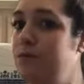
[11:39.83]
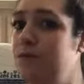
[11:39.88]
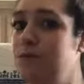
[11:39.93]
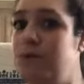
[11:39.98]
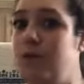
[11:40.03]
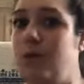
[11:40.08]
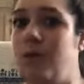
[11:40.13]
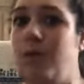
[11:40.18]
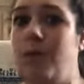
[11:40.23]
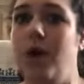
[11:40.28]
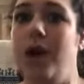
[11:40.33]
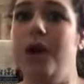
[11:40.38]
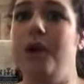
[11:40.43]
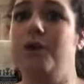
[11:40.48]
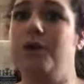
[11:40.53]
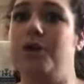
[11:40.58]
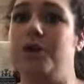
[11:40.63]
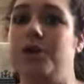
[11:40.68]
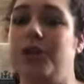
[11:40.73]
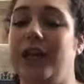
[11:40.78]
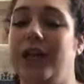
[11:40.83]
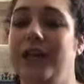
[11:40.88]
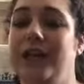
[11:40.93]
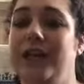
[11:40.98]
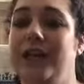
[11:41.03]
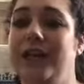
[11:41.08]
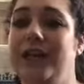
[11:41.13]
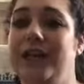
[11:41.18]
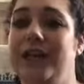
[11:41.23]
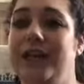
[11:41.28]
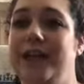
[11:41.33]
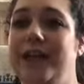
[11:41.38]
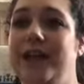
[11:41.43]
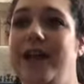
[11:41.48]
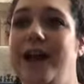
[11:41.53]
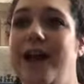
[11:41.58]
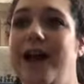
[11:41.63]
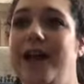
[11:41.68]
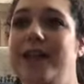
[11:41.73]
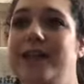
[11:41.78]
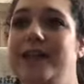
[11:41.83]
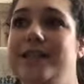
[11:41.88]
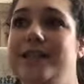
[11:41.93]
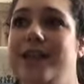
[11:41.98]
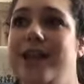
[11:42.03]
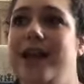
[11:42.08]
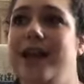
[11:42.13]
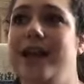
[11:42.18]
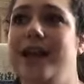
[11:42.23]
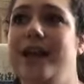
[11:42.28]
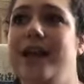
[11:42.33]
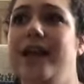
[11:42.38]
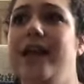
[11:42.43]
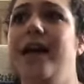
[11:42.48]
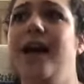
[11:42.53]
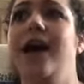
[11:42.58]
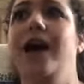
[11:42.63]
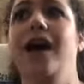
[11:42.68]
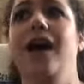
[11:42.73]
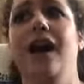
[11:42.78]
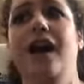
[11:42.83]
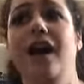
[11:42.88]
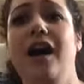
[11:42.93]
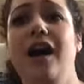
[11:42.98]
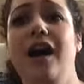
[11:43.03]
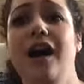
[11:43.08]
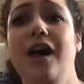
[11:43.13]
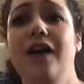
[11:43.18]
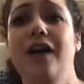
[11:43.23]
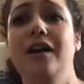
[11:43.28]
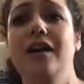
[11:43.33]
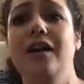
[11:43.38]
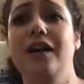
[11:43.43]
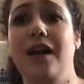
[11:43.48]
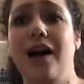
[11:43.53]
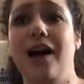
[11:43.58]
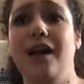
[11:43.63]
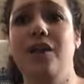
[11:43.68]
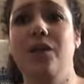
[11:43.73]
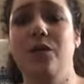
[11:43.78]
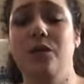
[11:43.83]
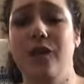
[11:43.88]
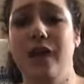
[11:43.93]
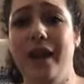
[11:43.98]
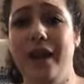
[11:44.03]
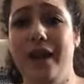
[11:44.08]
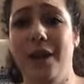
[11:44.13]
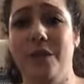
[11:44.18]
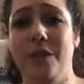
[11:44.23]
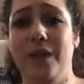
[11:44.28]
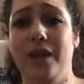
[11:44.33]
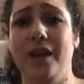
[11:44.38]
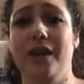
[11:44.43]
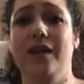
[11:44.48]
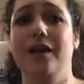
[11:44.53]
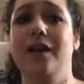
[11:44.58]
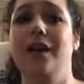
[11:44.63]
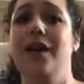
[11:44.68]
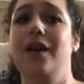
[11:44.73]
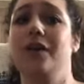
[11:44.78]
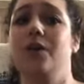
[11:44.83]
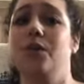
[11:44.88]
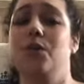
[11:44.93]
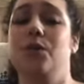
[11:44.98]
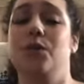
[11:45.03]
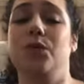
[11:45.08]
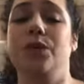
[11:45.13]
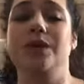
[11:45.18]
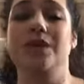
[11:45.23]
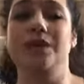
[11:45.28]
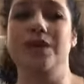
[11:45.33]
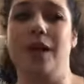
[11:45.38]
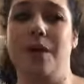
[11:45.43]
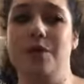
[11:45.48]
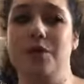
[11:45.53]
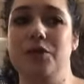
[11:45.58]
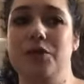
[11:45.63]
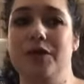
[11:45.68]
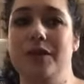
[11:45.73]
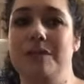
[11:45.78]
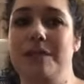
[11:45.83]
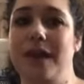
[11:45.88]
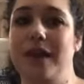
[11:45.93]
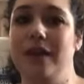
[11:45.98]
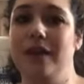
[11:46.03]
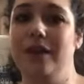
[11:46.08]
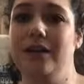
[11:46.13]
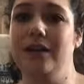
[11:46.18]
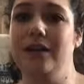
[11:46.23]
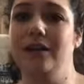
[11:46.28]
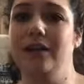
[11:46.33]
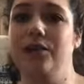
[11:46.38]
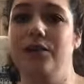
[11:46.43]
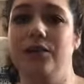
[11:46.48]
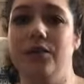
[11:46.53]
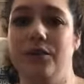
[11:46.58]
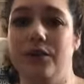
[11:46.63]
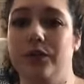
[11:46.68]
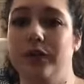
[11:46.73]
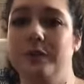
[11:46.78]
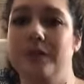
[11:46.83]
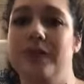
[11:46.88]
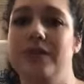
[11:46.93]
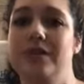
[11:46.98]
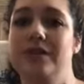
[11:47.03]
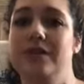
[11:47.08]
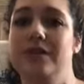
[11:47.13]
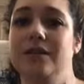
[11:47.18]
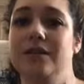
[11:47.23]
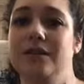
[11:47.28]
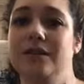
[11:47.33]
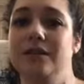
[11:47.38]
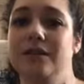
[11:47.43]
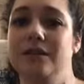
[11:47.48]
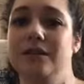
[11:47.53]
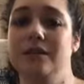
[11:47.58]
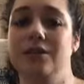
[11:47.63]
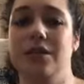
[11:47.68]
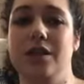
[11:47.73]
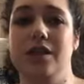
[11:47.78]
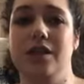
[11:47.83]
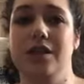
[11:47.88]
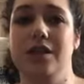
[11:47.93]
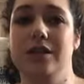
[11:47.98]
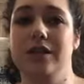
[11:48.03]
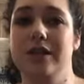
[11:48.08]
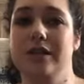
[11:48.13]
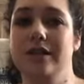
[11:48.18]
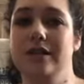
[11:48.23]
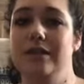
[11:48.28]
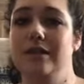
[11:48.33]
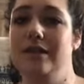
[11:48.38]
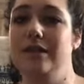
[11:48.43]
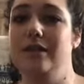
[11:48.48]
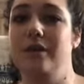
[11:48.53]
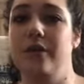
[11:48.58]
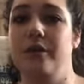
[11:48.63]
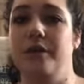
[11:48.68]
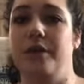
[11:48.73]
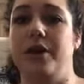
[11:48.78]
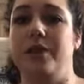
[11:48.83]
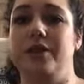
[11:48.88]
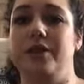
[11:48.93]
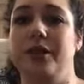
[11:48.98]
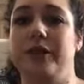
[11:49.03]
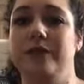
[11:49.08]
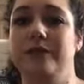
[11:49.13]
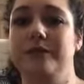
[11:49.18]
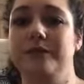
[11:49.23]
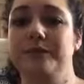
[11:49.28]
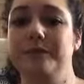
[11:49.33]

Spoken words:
so why are you pushing it? And I said, yeah, why am I? We stopped doing math for 3 months. Just no pressure.